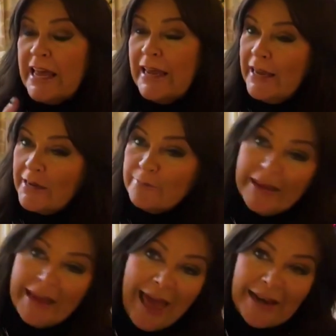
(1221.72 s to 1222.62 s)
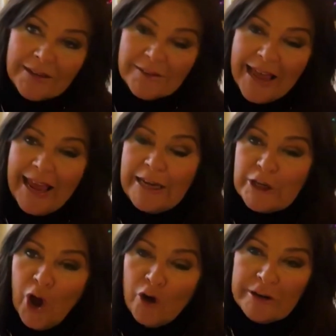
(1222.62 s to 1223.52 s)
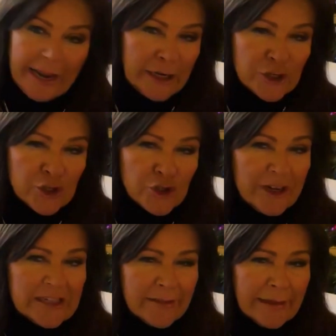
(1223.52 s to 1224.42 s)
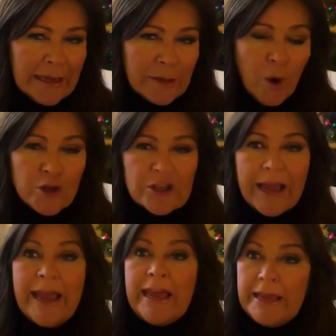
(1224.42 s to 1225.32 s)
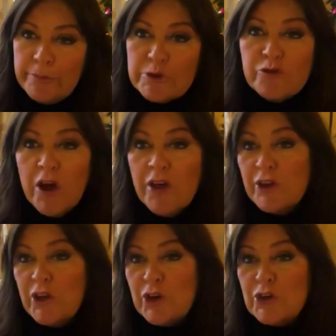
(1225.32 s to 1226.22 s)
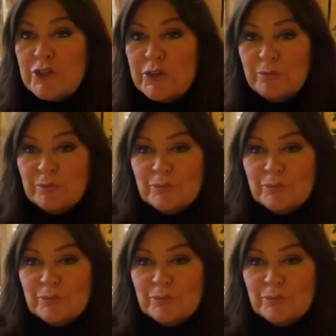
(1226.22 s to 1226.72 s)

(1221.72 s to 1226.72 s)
Sir Ian McKellen in Coronation Street, I think it was. He was rather good.